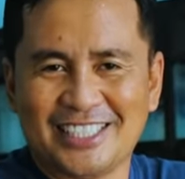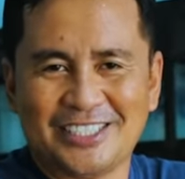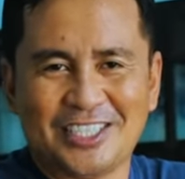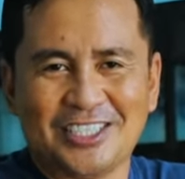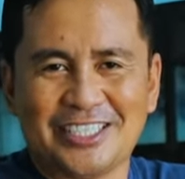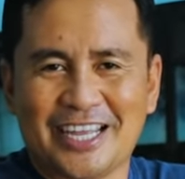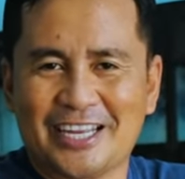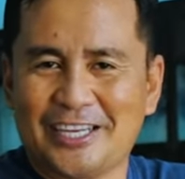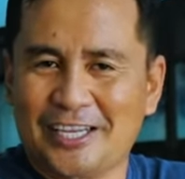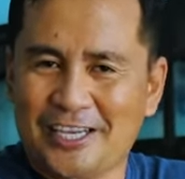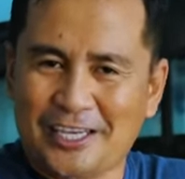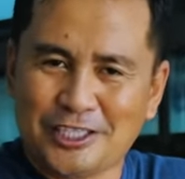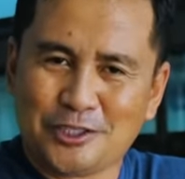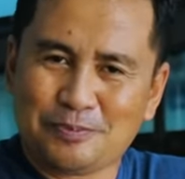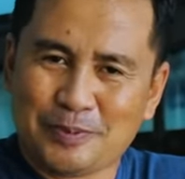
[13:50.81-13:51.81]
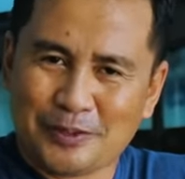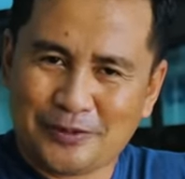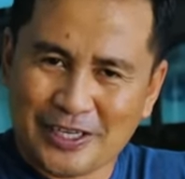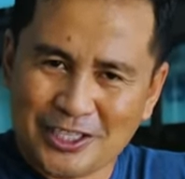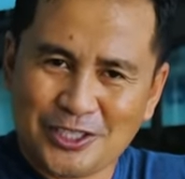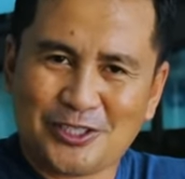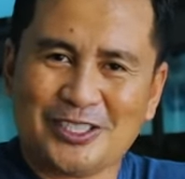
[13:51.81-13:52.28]
This is an
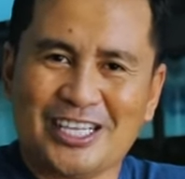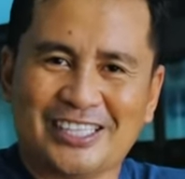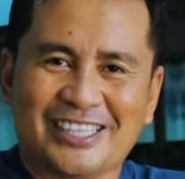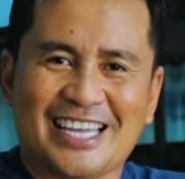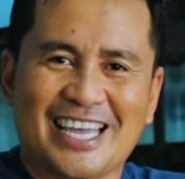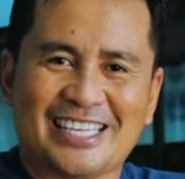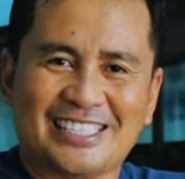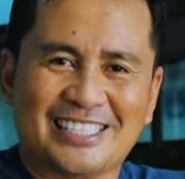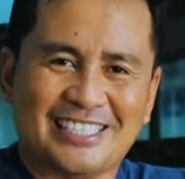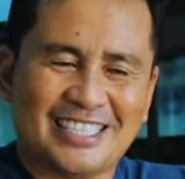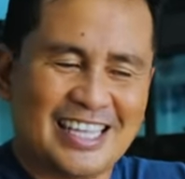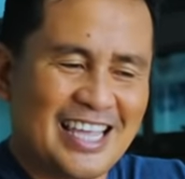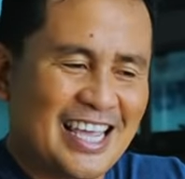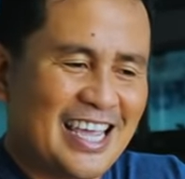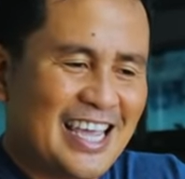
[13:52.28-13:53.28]
inspirational task